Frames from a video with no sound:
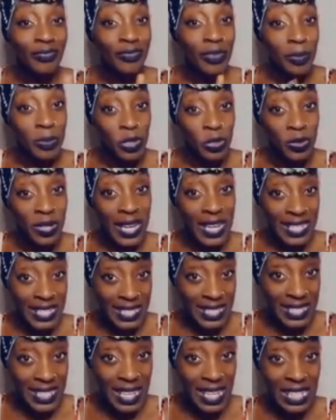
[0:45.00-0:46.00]
from the
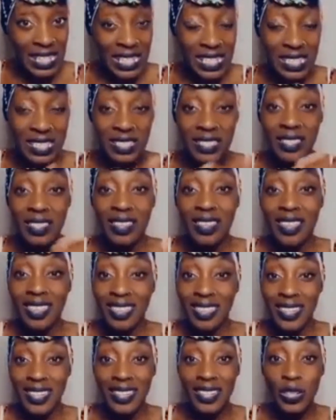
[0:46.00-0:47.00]
United States
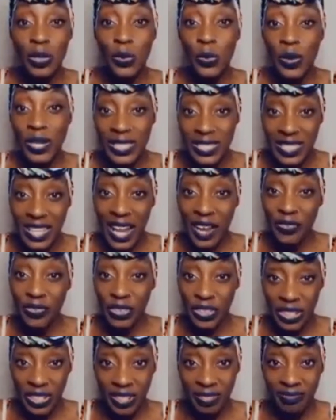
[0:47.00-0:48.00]
than West
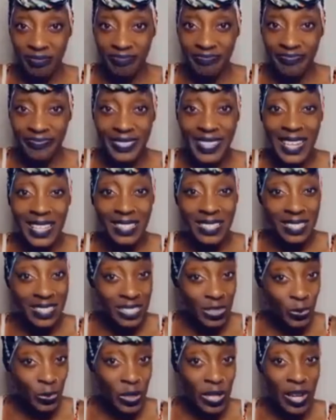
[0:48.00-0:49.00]
Africa.
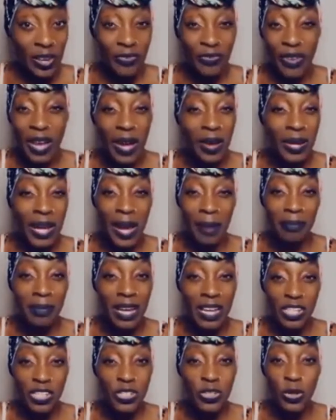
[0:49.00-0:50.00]
That's what I found. I'm
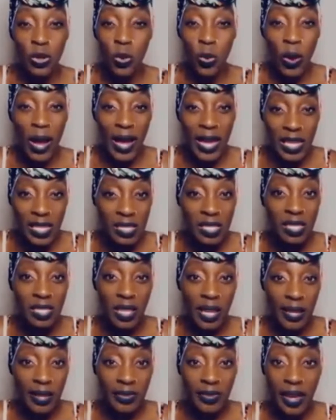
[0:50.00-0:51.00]
not sure why it's
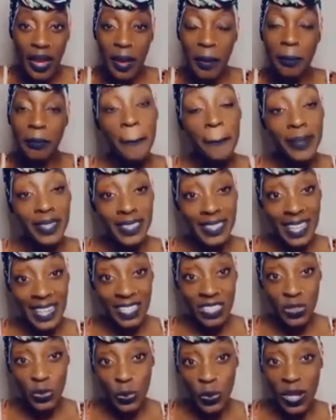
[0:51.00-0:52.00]
like that, but
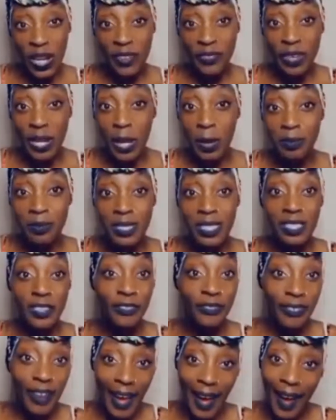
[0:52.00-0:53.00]
that's what I've come
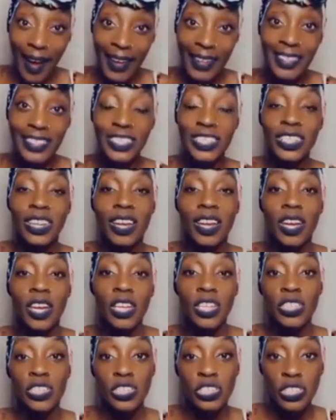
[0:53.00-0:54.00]
to find.
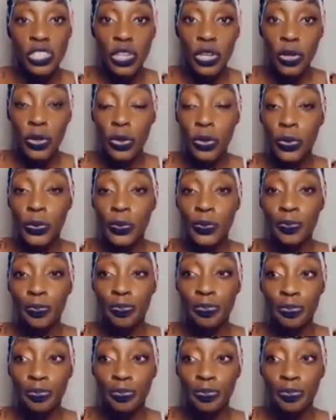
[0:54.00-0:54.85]
So,